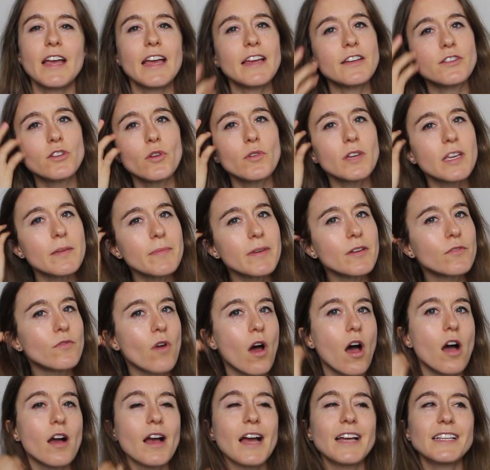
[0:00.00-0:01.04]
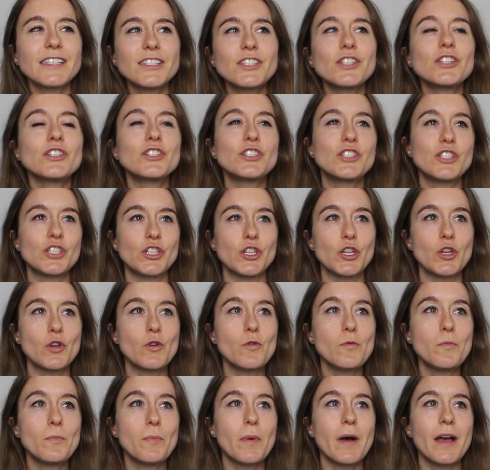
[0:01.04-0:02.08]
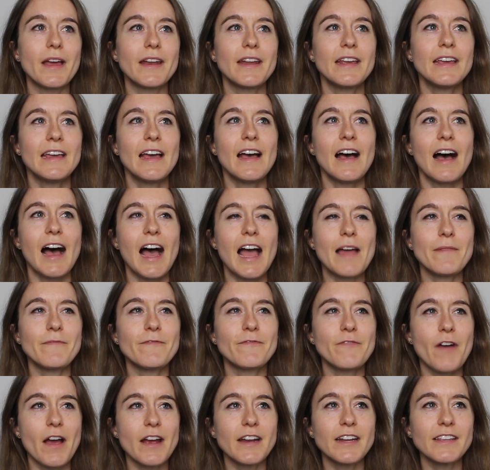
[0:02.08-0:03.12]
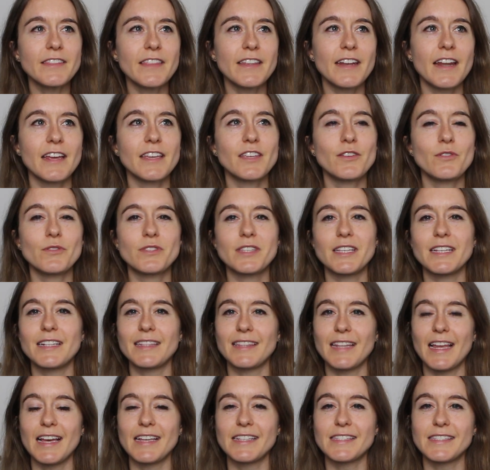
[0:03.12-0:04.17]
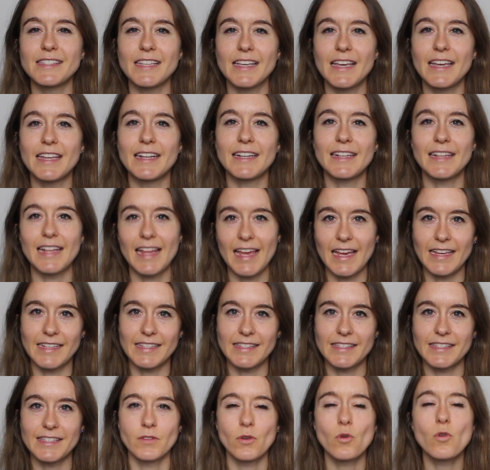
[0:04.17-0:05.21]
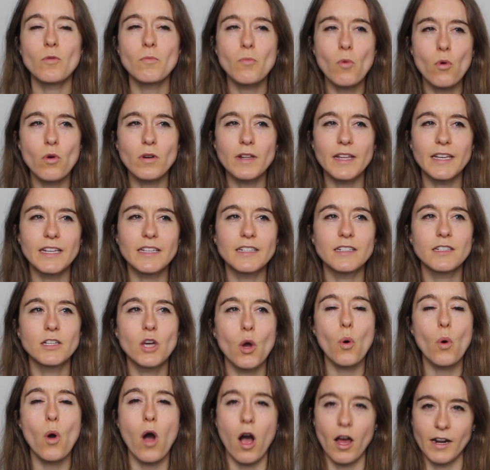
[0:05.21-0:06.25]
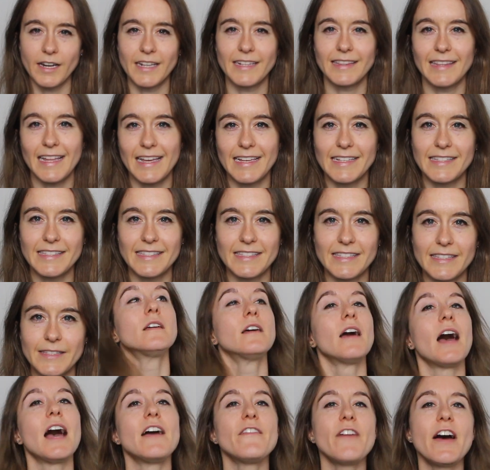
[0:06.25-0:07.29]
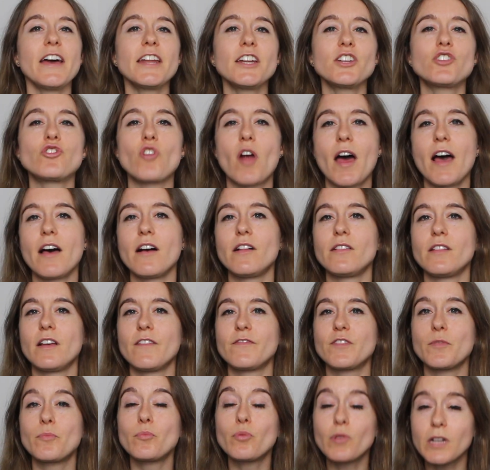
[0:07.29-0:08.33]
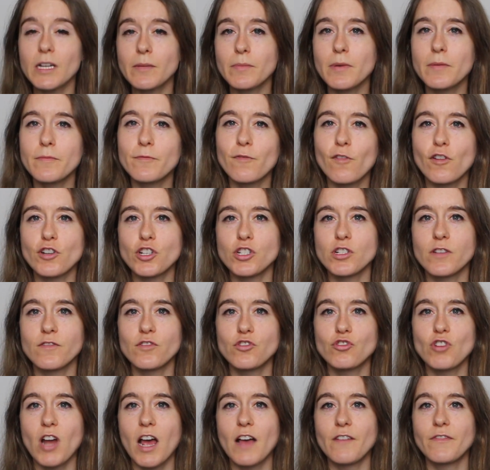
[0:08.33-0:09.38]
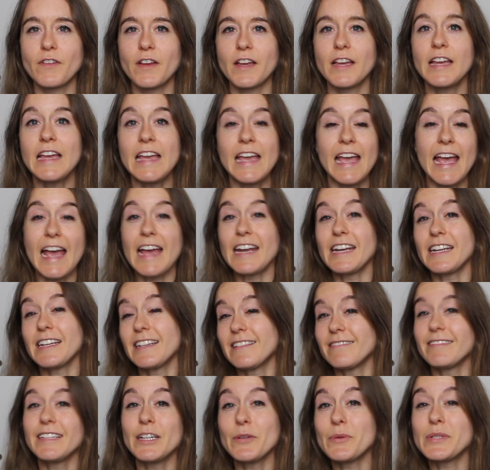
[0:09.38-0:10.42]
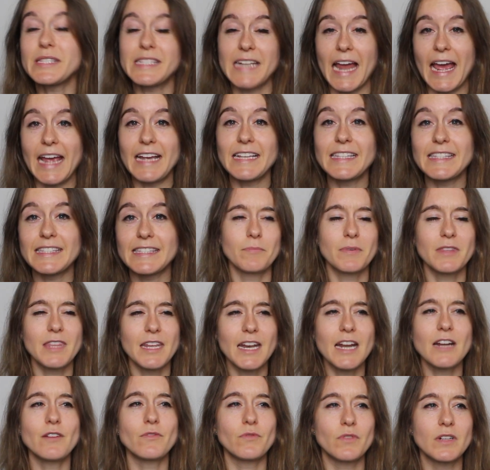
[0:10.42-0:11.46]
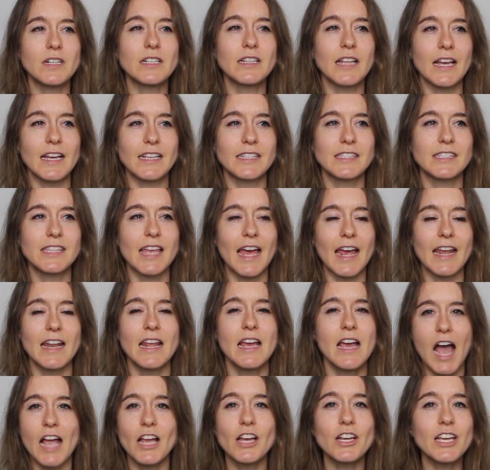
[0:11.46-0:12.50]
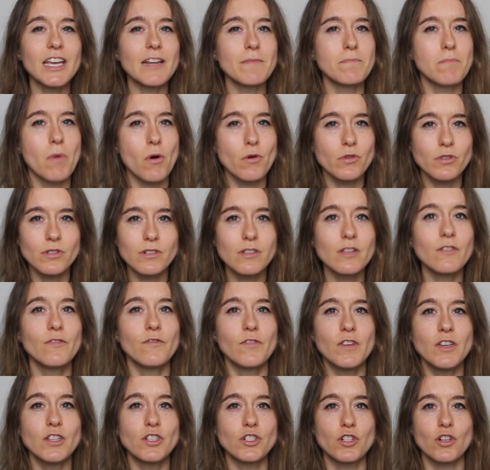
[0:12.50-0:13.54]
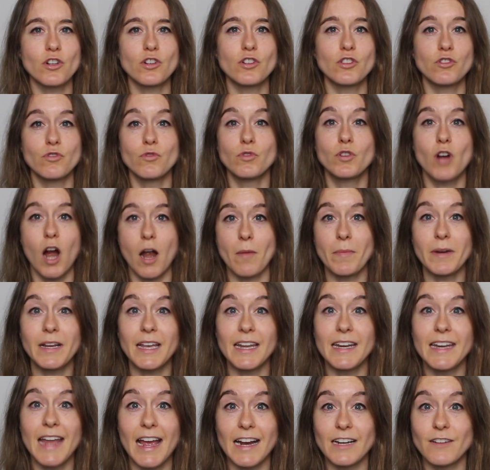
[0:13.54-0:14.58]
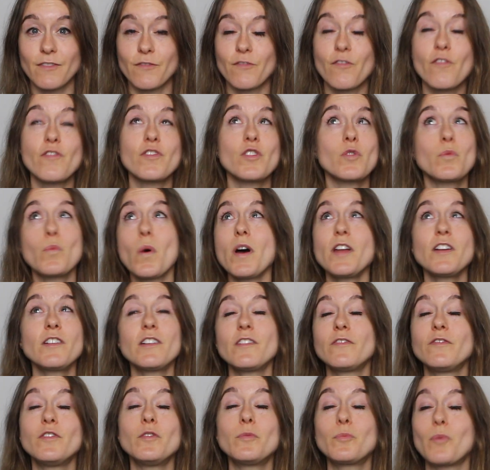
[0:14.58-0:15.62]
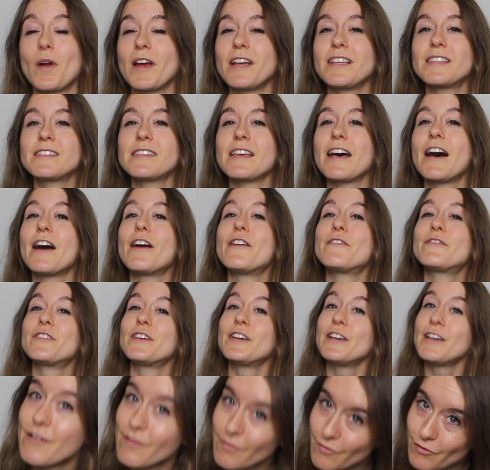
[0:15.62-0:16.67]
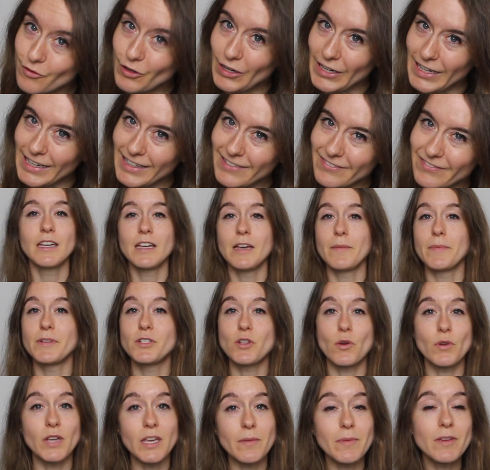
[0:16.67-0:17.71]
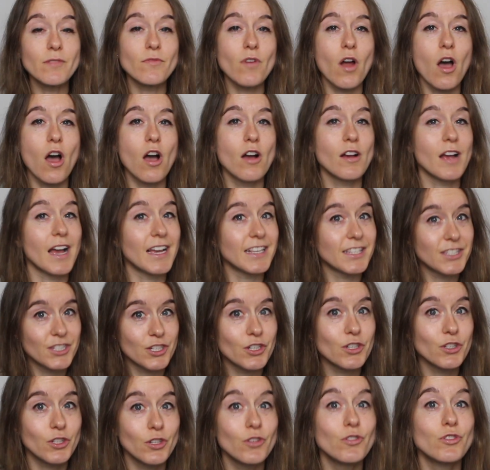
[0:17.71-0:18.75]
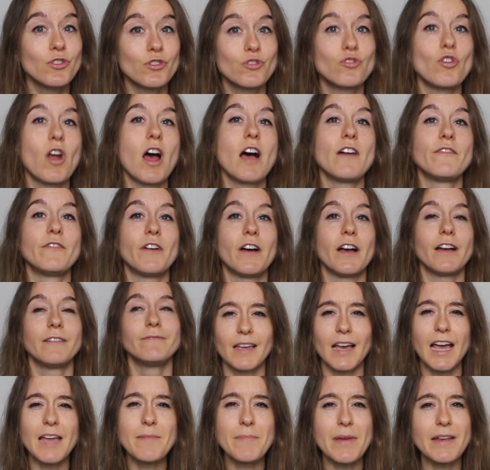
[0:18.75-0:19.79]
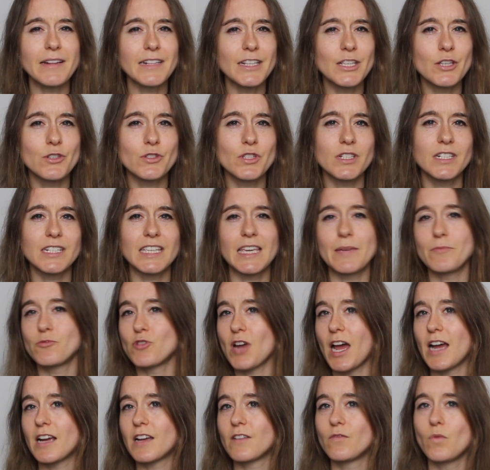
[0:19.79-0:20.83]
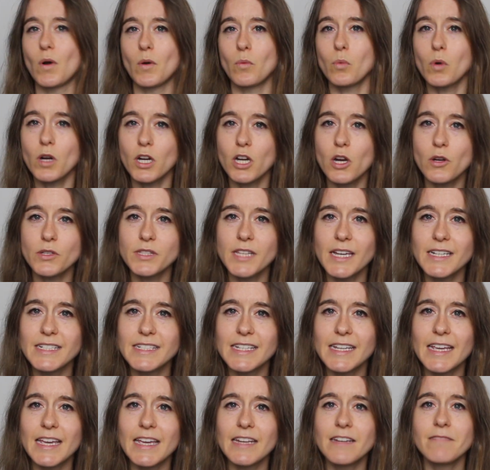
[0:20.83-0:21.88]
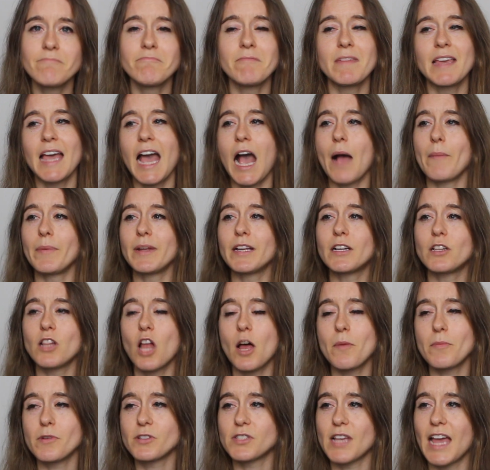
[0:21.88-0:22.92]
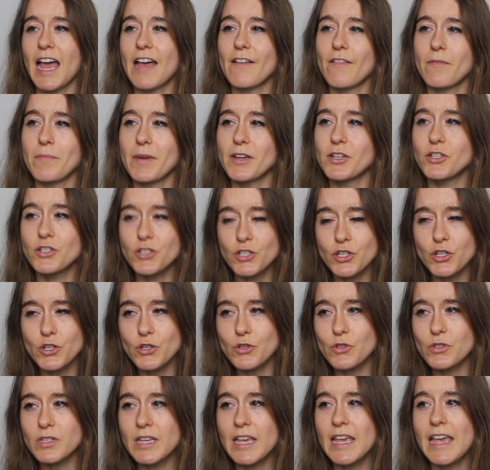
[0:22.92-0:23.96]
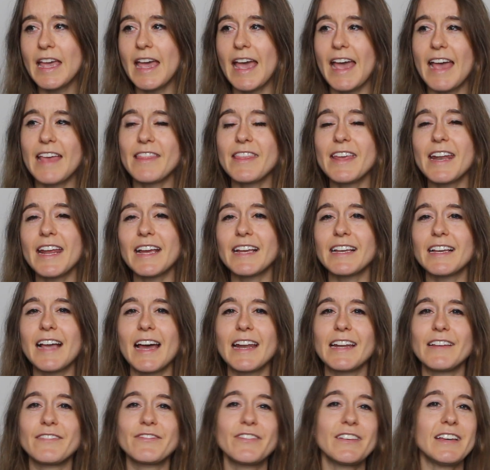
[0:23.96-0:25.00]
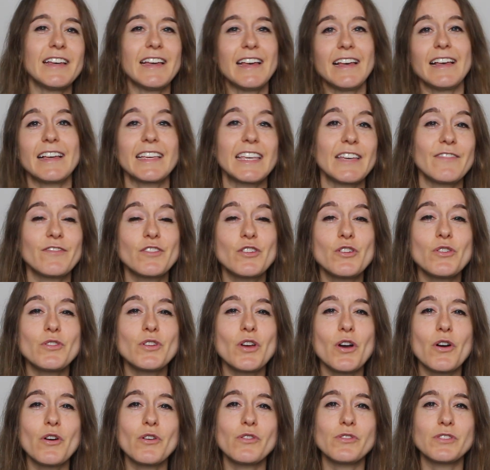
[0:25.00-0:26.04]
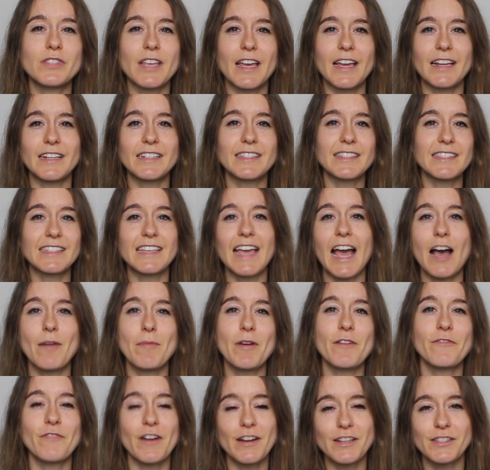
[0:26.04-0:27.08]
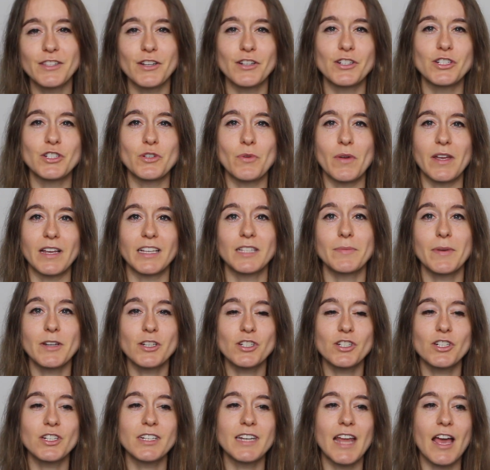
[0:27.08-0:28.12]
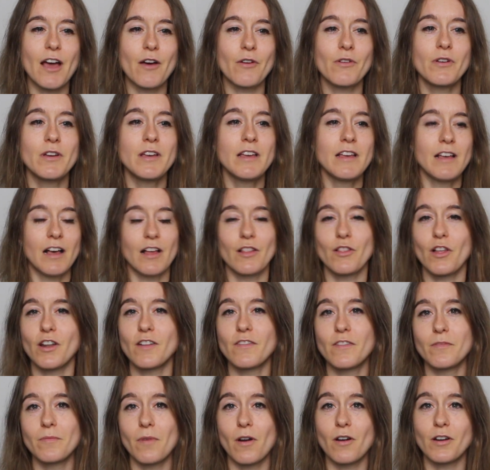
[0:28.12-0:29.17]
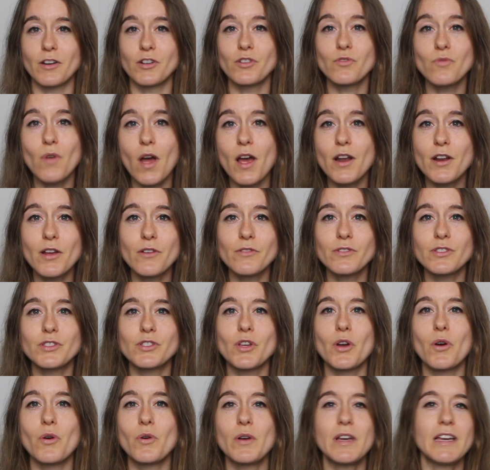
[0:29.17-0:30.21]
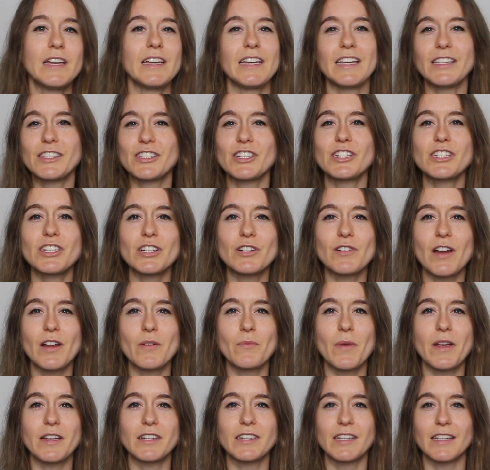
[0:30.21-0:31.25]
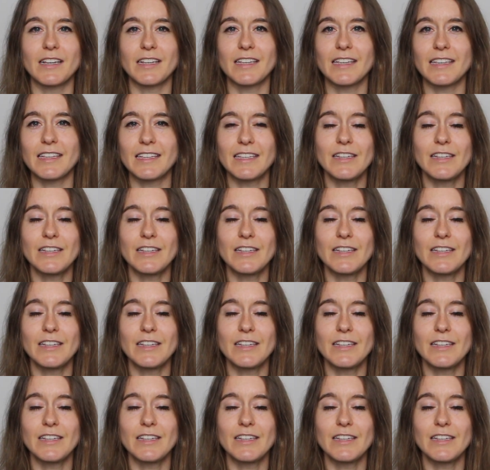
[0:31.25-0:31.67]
and don't get me wrong, I still do, but I'm finding that I use it less and less, or more like on it less. I've had a trial of the premium version of Strava and it was nice, but then I realized that I could get most of the features through Garmin Connect for the wonderful price of free. But don't get me wrong, I still use Strava. I mainly use it to keep track of what workouts I did, how many kilometers I have on my shoes, and then I can kind of give kudos and see how my friends are doing, especially now a lot of them are in Toronto, so it's just a great way to,